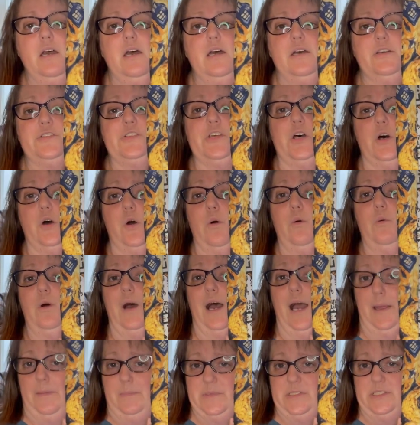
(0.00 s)
So
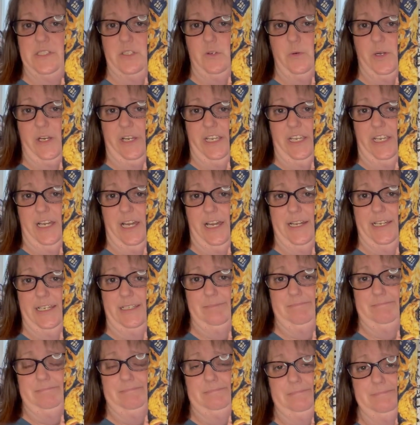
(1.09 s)
I'm still working on
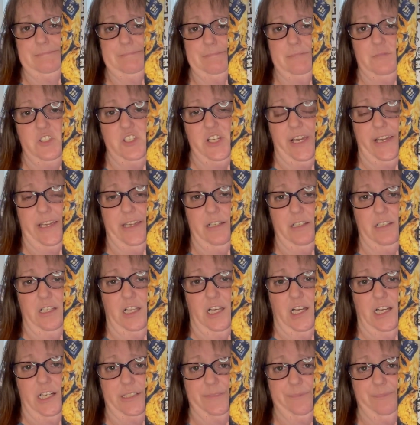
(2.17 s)
it, chugging
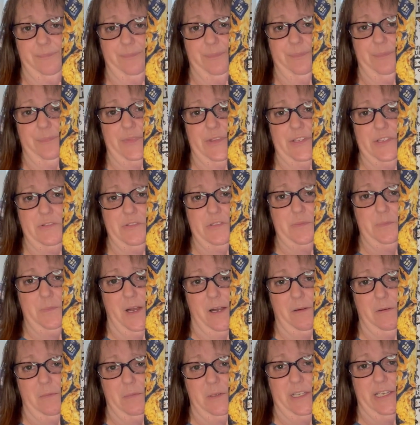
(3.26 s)
along. This is
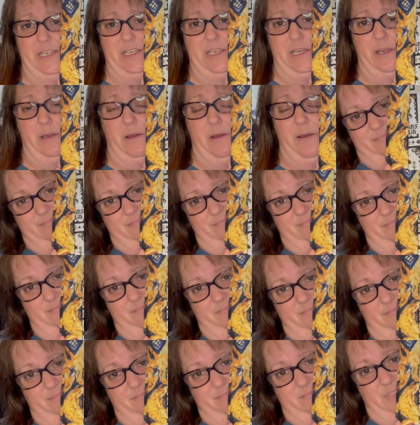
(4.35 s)
probably,
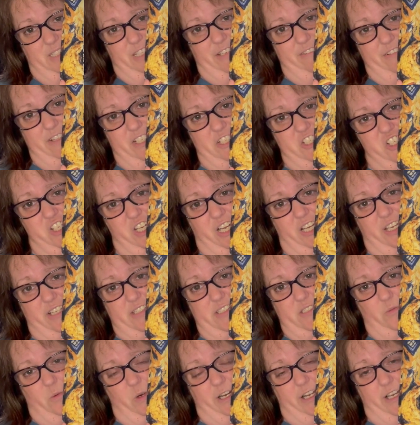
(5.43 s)
given the
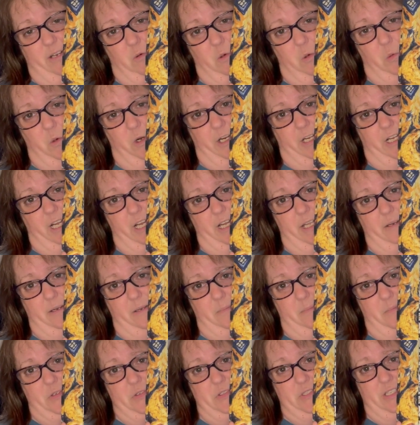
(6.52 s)
chance, what I will work on
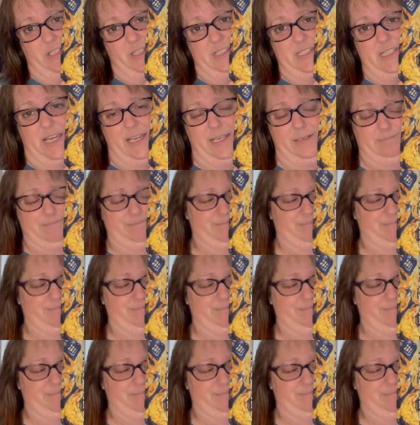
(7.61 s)
most of the time.